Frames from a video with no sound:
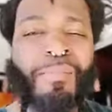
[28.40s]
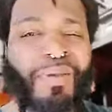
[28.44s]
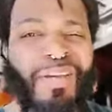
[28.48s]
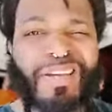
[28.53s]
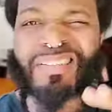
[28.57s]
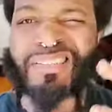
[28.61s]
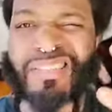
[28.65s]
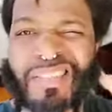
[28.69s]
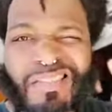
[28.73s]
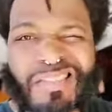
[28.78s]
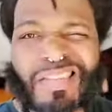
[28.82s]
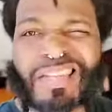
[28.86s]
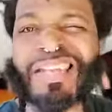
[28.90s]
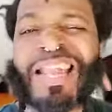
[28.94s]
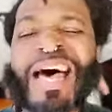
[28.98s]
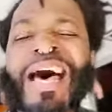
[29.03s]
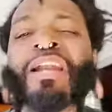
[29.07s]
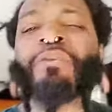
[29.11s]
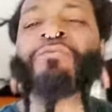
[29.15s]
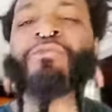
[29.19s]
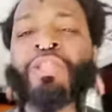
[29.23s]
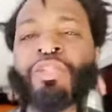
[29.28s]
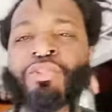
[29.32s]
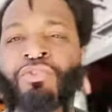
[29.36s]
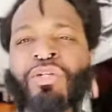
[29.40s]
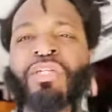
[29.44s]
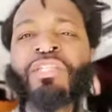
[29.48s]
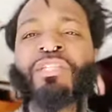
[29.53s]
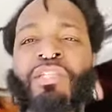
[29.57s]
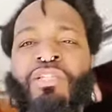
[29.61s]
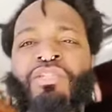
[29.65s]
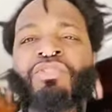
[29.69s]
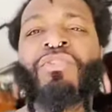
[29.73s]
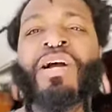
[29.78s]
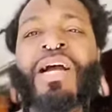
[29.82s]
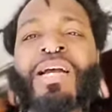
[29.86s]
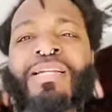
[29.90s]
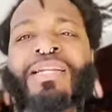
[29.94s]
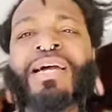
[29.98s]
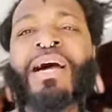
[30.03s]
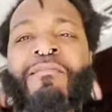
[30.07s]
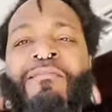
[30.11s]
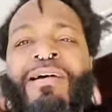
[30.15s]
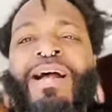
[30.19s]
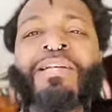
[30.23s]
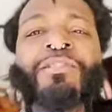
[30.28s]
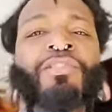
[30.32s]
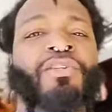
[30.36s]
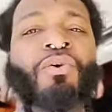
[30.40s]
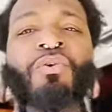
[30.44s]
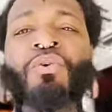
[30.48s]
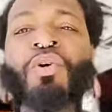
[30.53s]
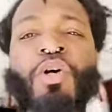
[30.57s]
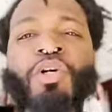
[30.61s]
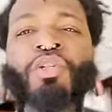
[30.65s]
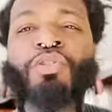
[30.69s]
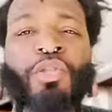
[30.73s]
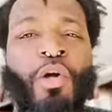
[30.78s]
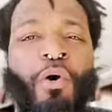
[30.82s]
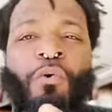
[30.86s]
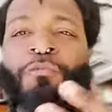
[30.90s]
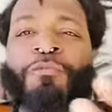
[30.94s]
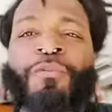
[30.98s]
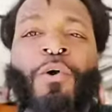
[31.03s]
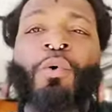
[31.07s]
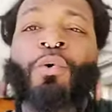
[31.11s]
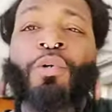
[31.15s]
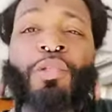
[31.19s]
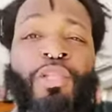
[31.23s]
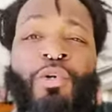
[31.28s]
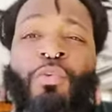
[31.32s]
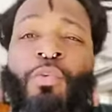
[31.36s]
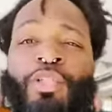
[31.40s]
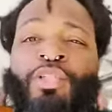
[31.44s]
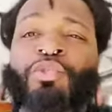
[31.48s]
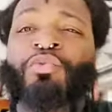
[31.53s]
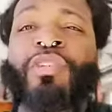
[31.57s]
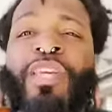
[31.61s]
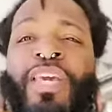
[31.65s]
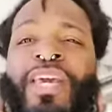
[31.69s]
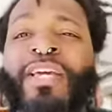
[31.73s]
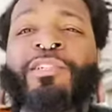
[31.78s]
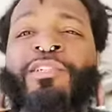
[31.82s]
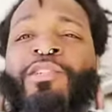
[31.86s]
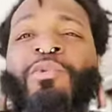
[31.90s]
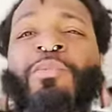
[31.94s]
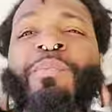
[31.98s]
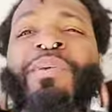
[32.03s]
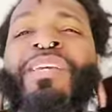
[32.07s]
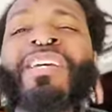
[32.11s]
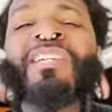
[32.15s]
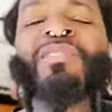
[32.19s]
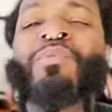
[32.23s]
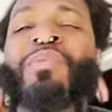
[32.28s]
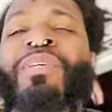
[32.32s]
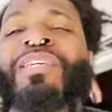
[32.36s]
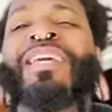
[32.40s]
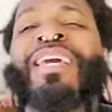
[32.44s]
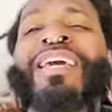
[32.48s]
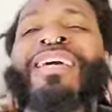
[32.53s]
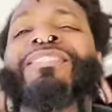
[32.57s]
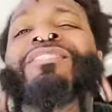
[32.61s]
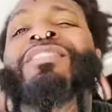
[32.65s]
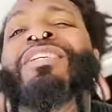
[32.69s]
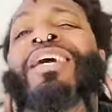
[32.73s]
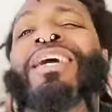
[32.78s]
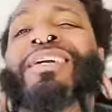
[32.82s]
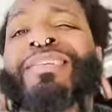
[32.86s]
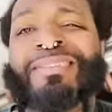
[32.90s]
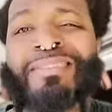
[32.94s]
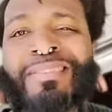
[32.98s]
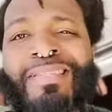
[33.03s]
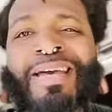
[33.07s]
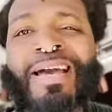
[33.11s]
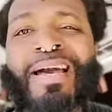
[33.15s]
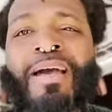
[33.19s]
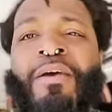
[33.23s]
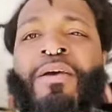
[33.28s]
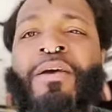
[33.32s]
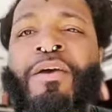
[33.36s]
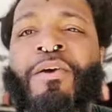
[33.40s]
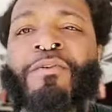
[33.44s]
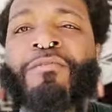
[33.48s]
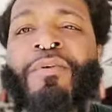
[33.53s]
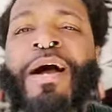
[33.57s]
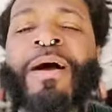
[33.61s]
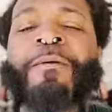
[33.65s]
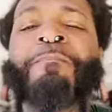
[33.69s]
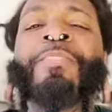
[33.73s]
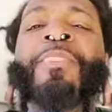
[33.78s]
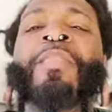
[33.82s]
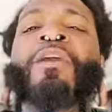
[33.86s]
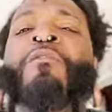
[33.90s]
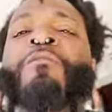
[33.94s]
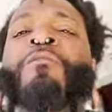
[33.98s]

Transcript: because there's a lot of restrictions right now, right? So don't focus on what you can't do because we can't change that. Right?